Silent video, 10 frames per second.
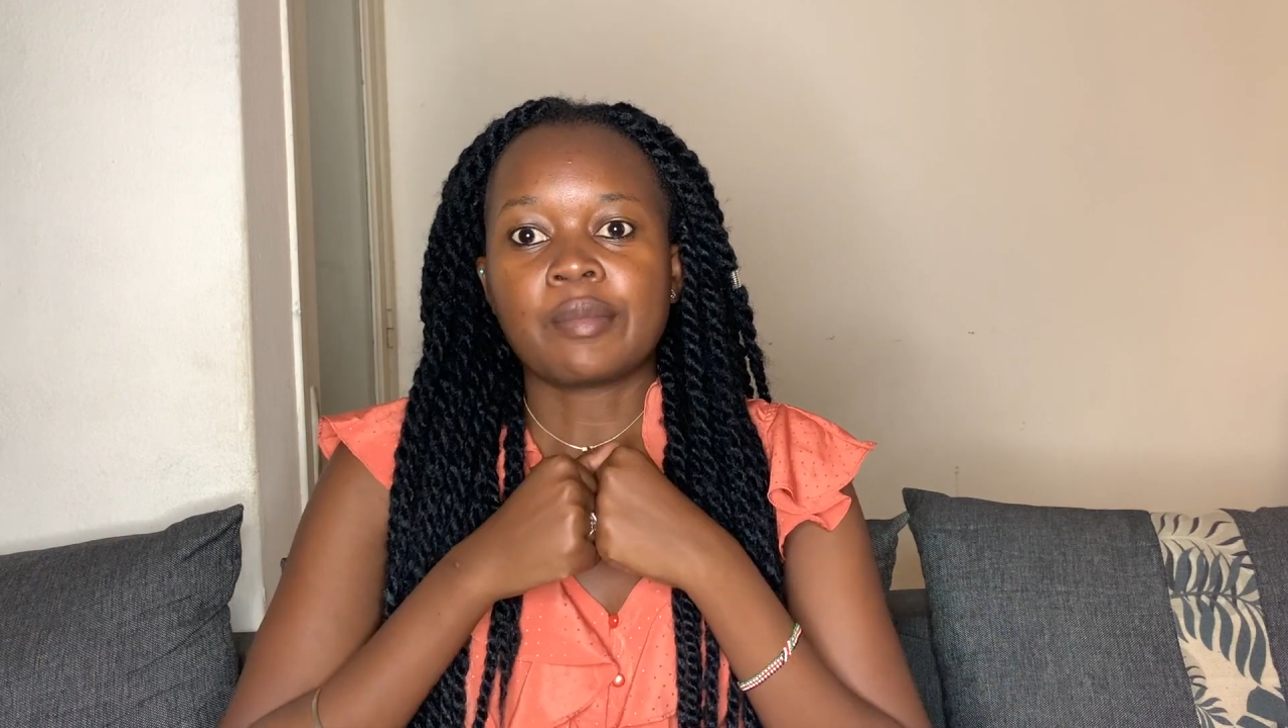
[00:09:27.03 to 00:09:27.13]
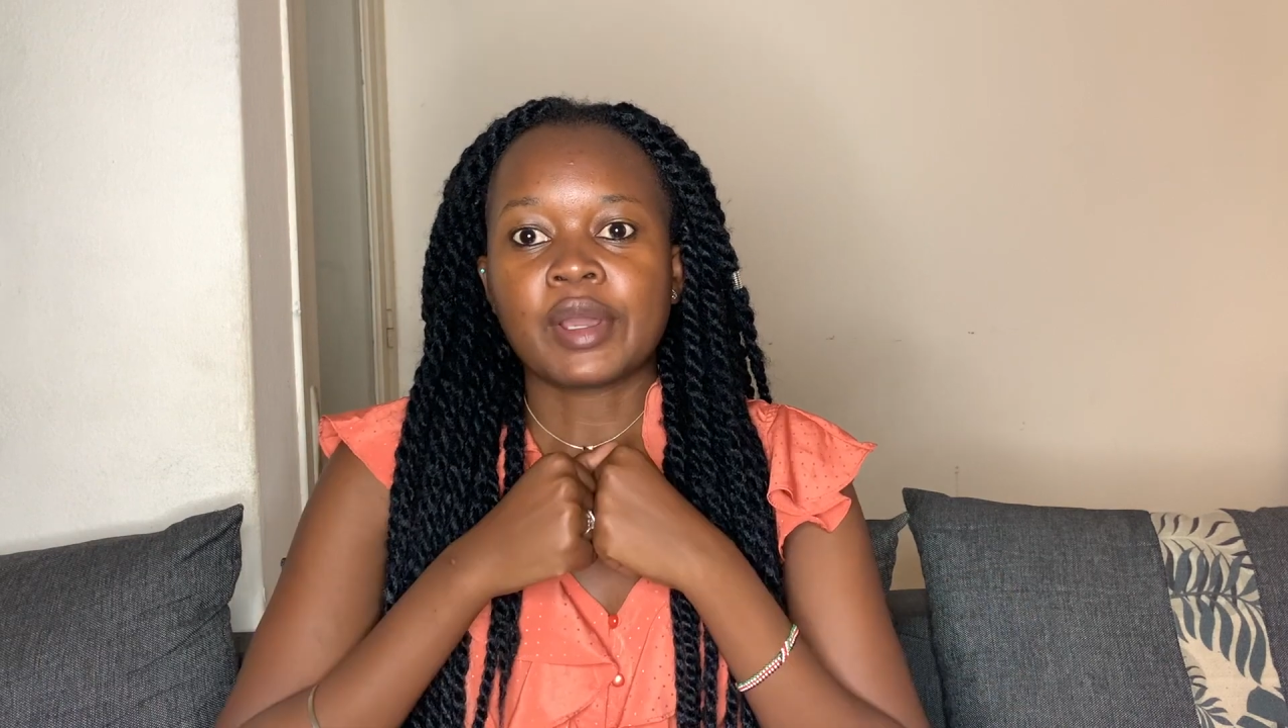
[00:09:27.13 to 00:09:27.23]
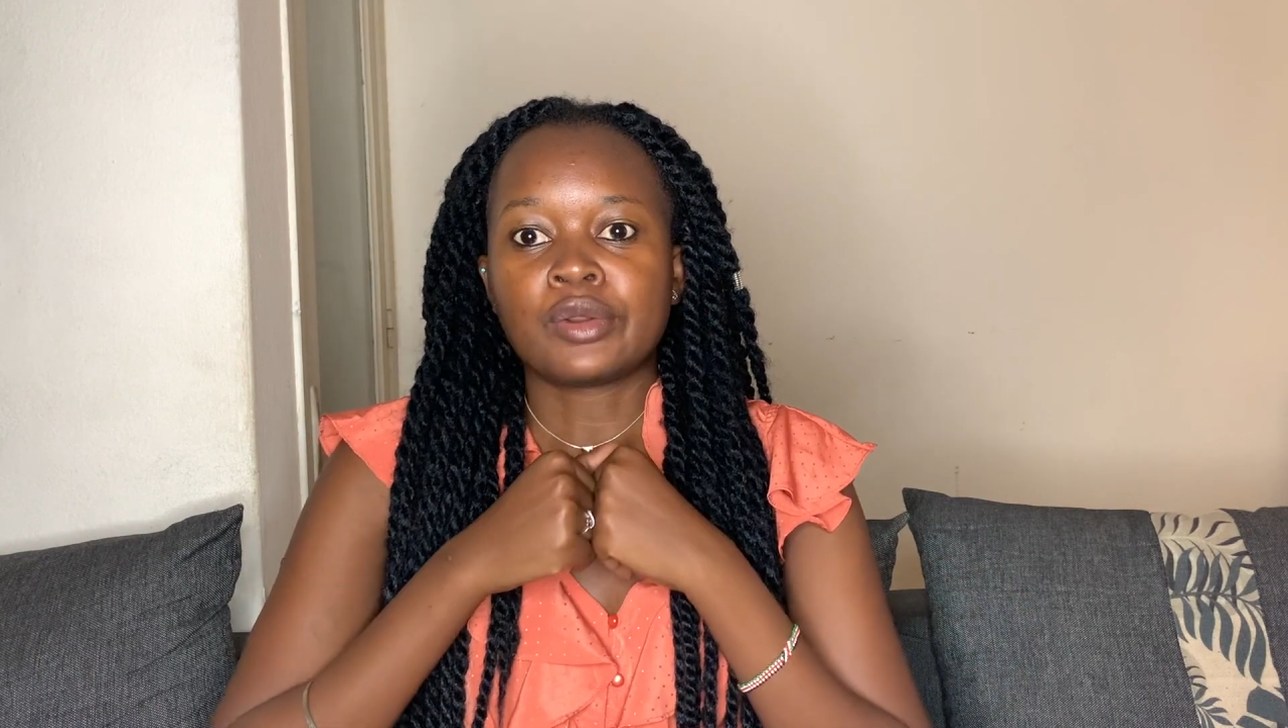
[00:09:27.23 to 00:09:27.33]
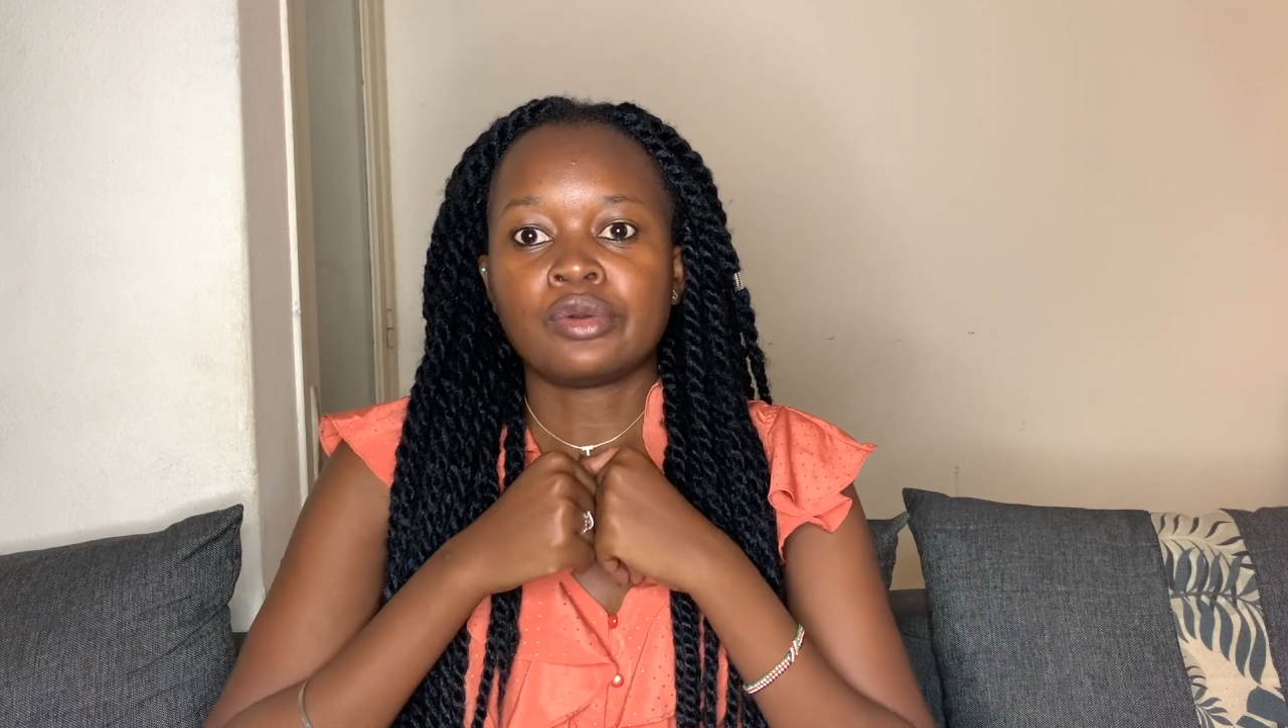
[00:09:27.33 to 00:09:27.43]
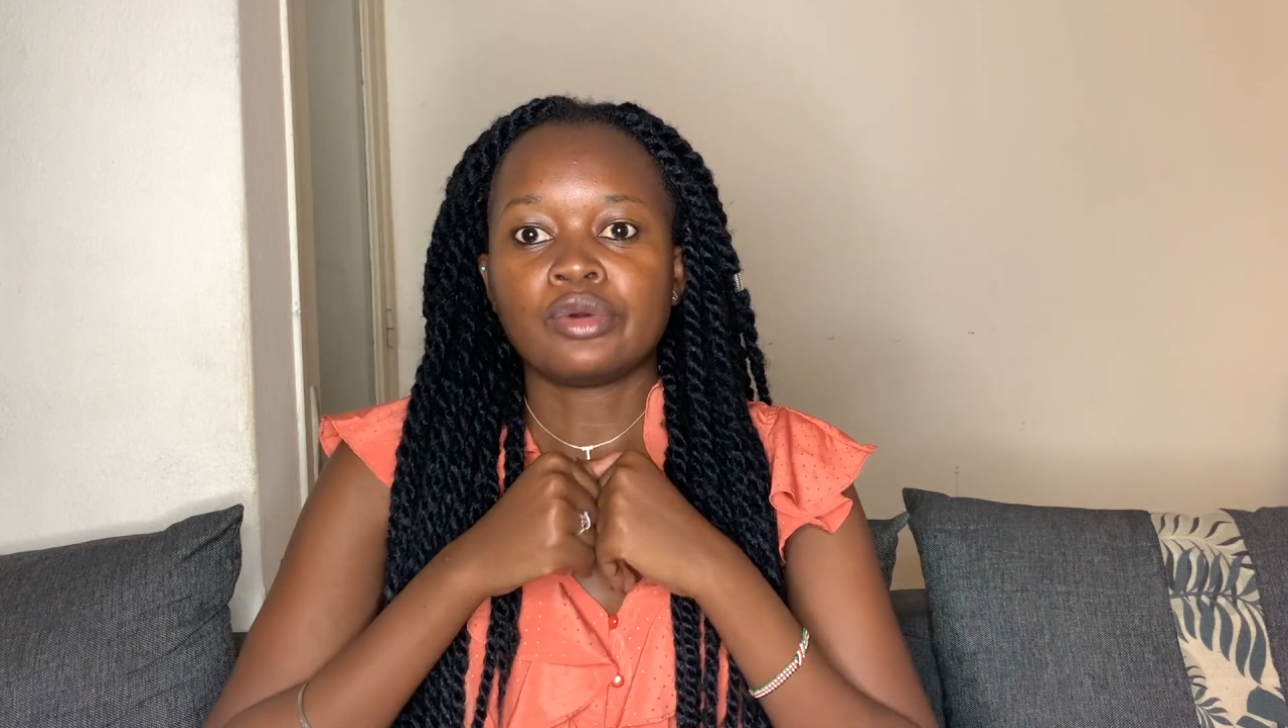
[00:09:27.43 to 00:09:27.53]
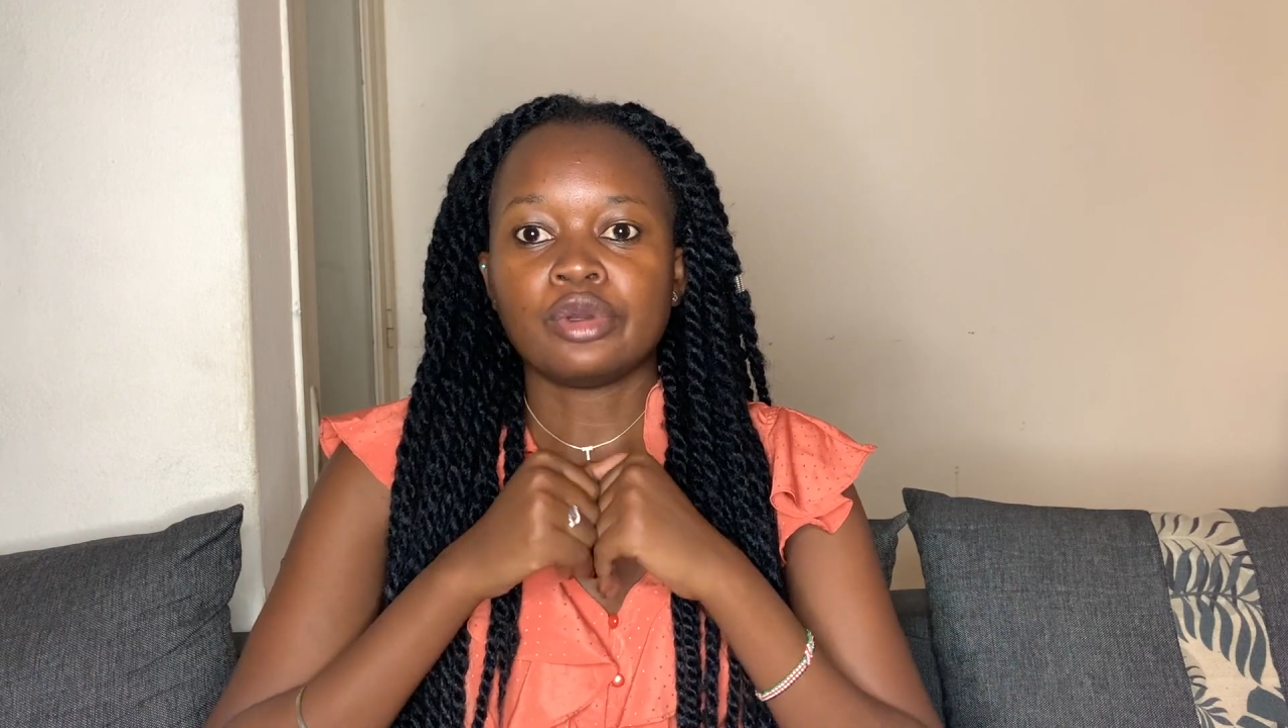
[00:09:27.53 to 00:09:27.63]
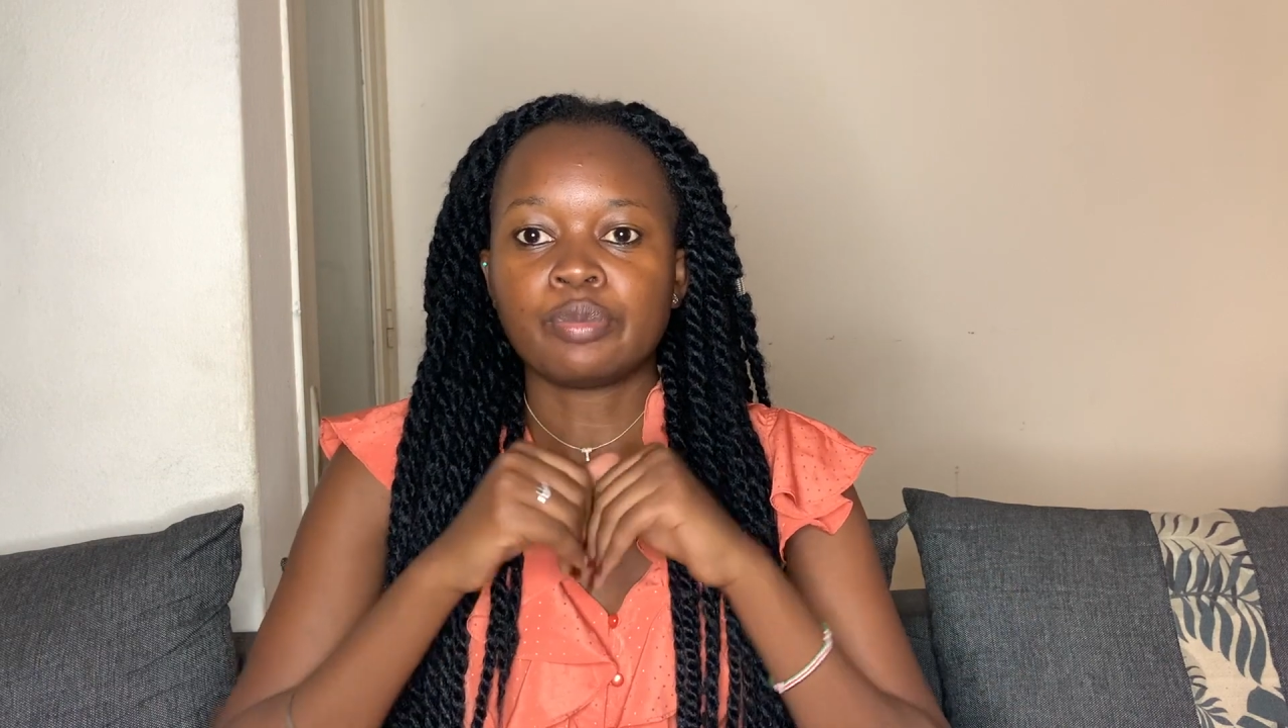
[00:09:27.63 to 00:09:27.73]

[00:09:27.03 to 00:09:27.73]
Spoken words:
I don't know, you